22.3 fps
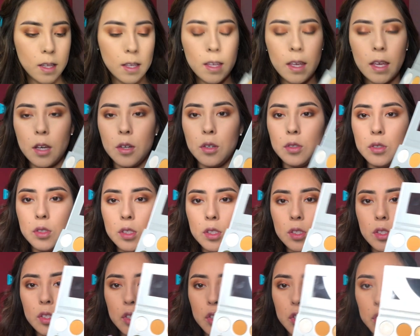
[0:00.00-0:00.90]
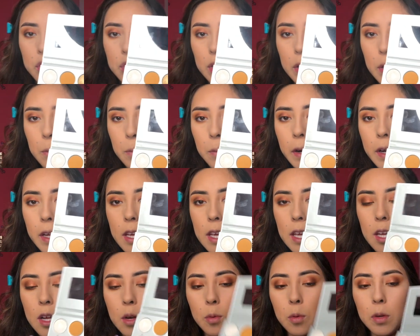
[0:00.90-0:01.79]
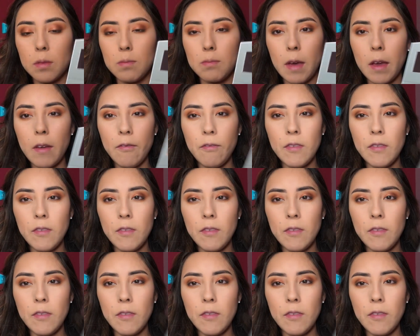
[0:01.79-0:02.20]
Guilt trip right here with my